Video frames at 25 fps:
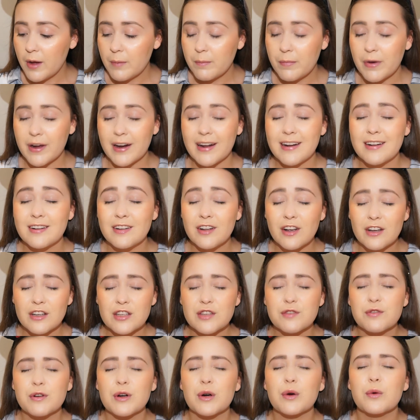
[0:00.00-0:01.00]
But it does
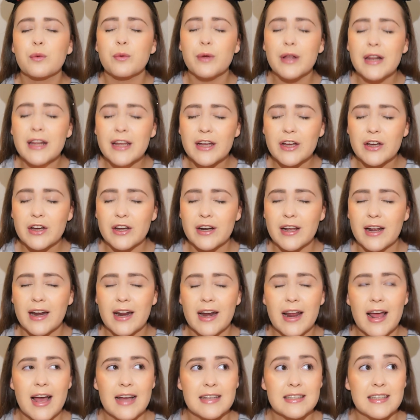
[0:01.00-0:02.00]
feel really good, and
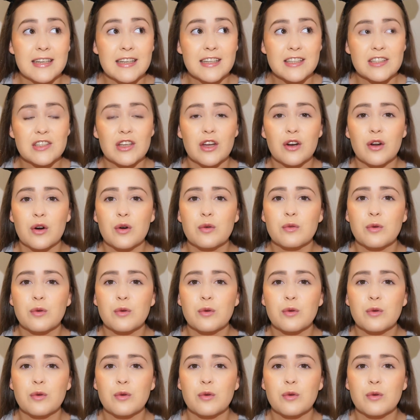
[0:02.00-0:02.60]
it has a subtle